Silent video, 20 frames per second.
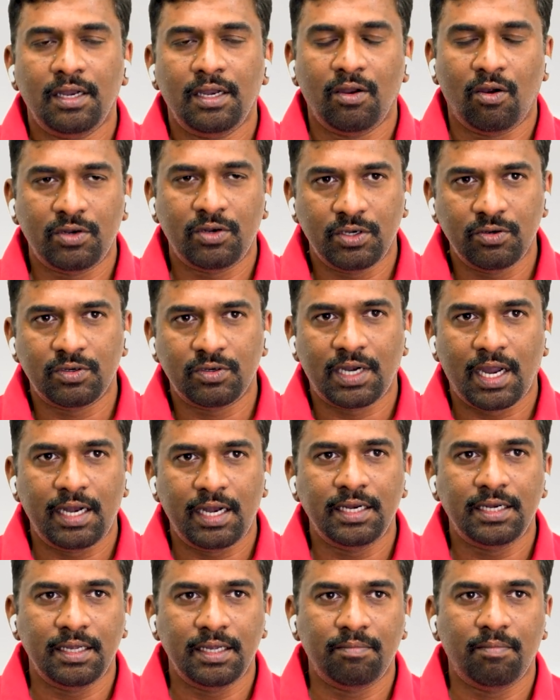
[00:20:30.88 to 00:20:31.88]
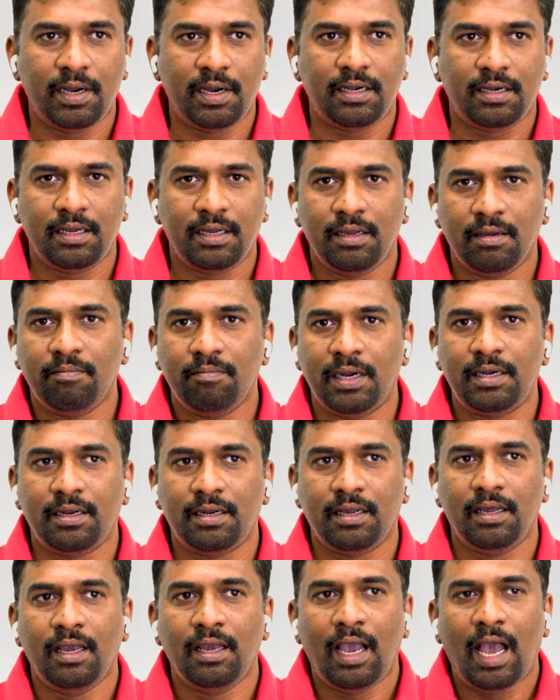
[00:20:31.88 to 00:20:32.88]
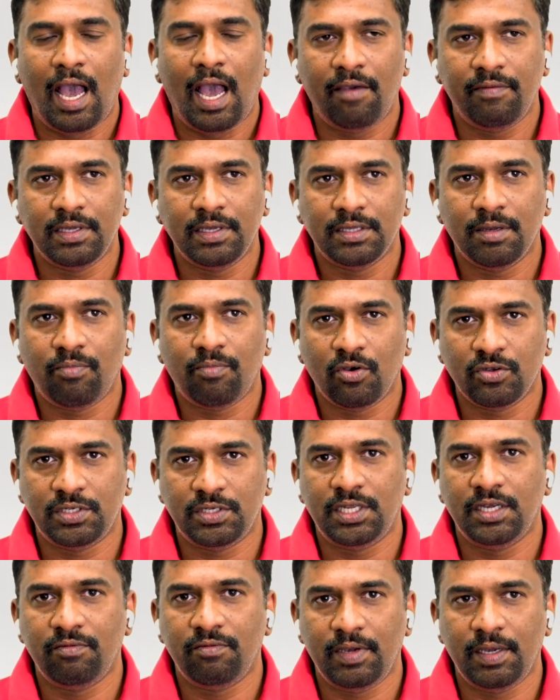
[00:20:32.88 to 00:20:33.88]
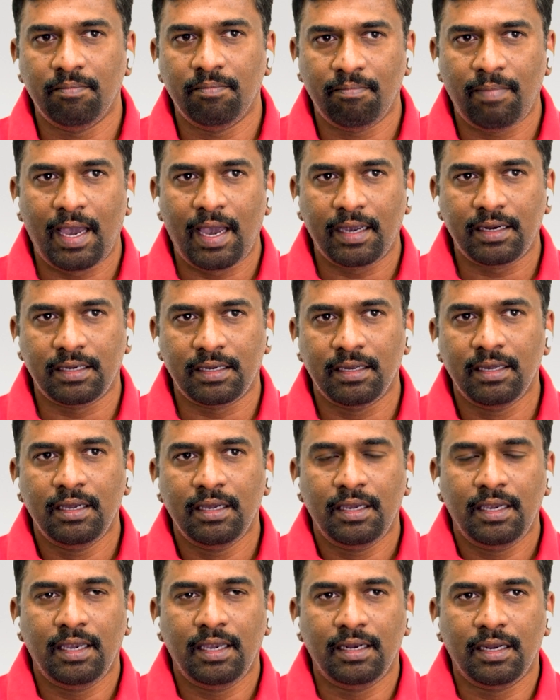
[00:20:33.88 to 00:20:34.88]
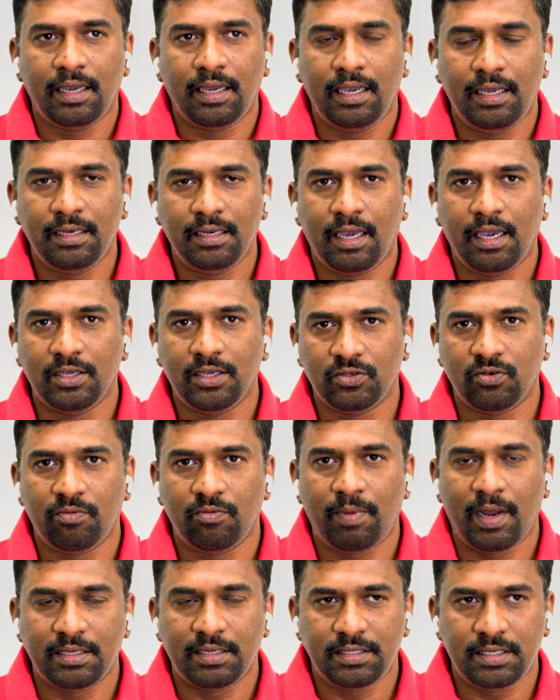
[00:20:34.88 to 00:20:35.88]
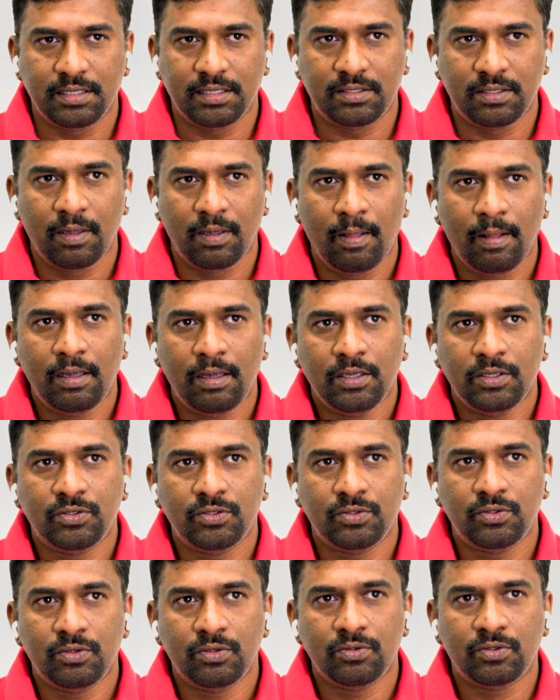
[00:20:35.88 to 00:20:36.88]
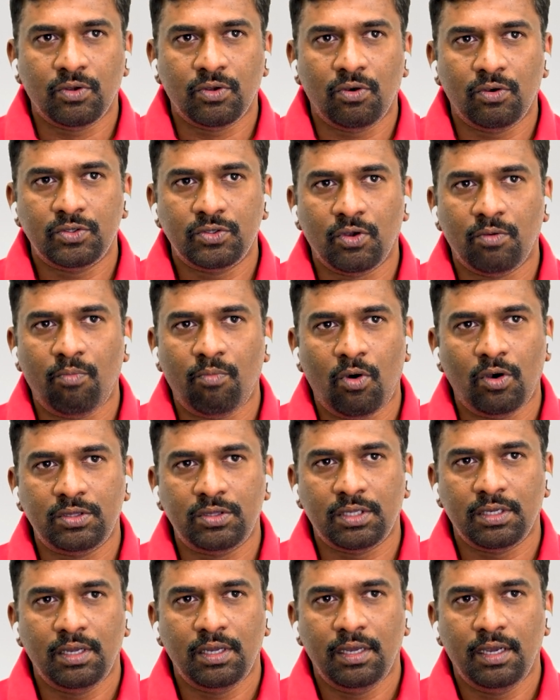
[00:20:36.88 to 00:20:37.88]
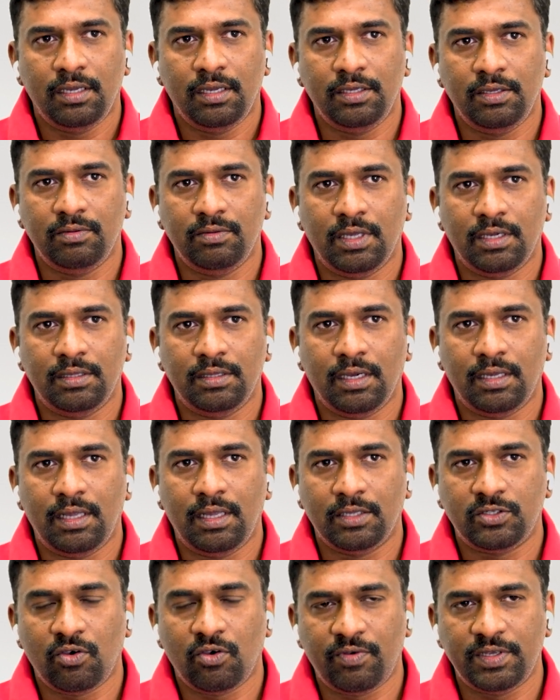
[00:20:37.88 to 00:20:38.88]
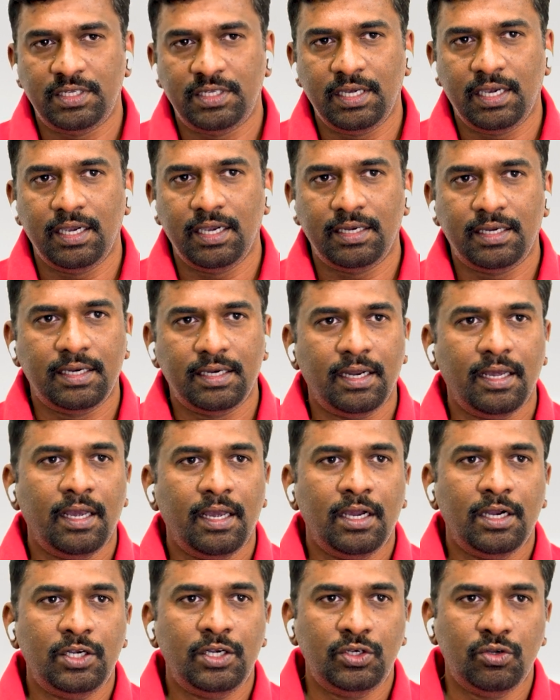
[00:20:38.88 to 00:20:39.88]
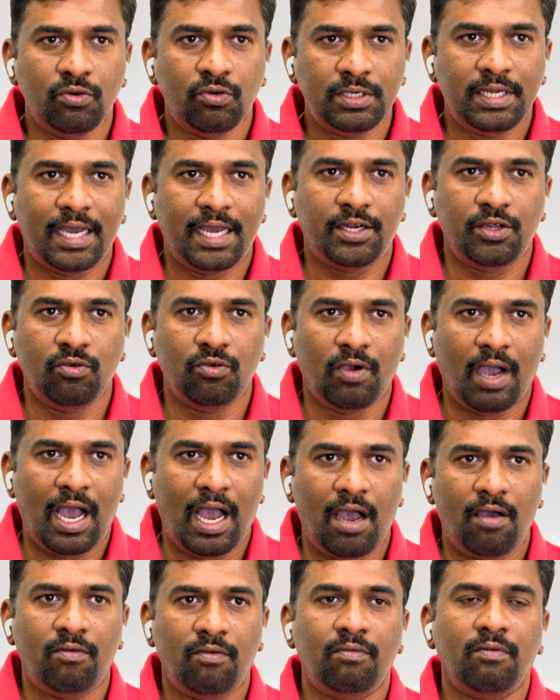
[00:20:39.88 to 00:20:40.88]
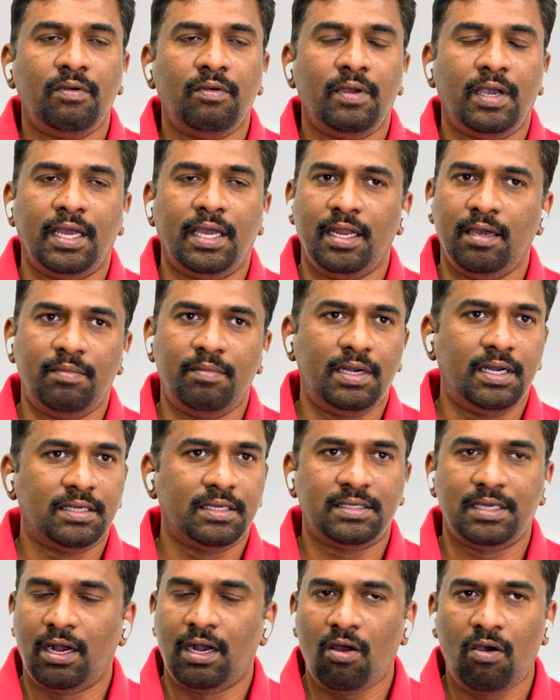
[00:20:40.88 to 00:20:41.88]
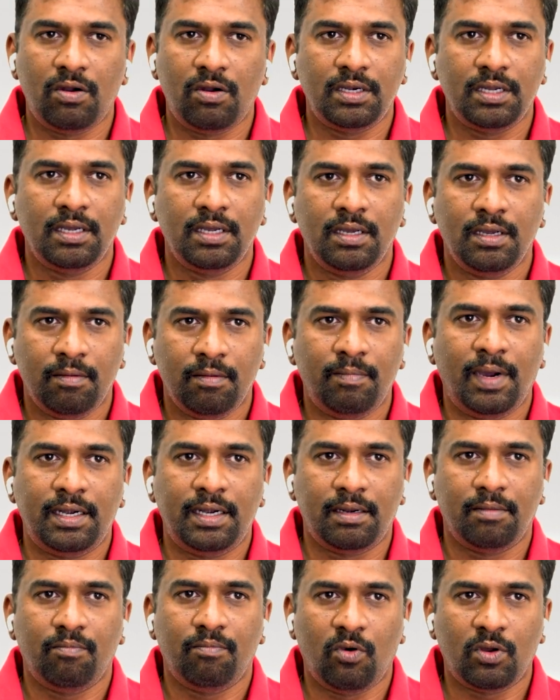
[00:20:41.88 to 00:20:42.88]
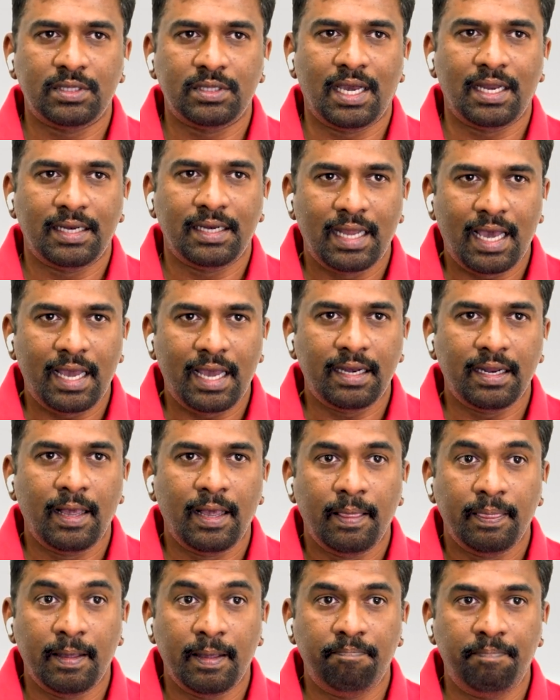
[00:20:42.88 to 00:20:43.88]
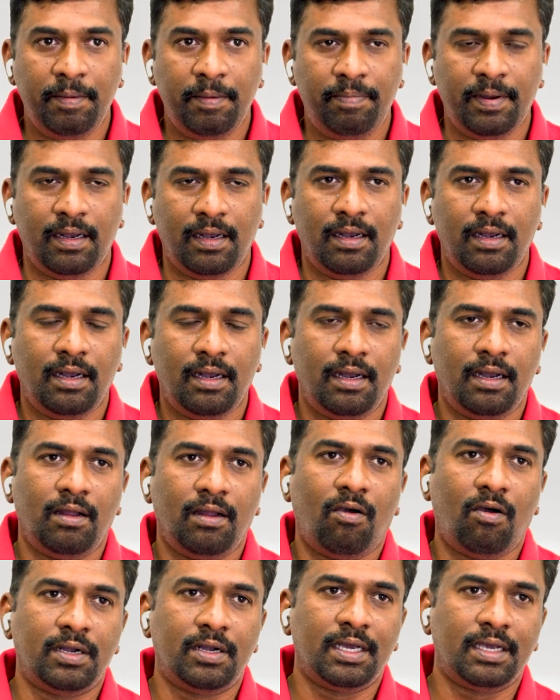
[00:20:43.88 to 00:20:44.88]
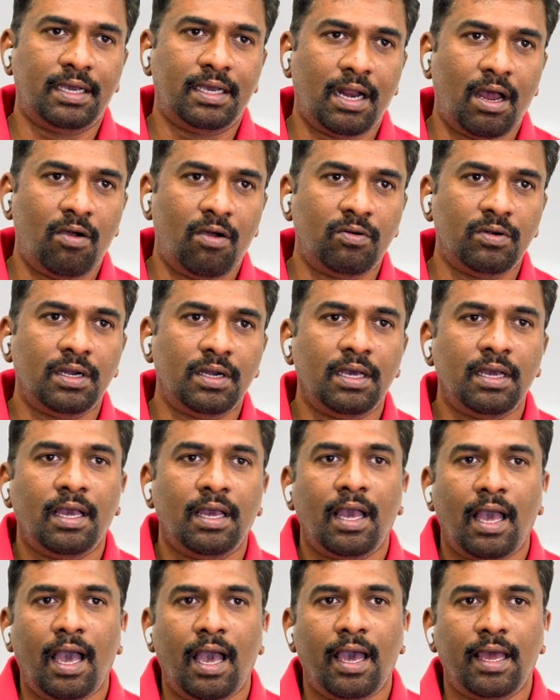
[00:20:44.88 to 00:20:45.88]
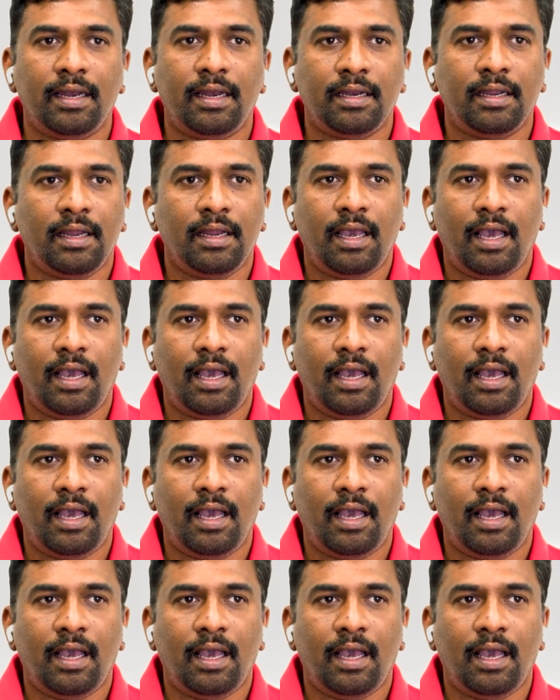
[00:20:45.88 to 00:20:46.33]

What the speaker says: not neutrality, but having the positive impact in case of plastics. So both the sophisticated tool that you have enabled us a lot, but more than that, the people on the ground, and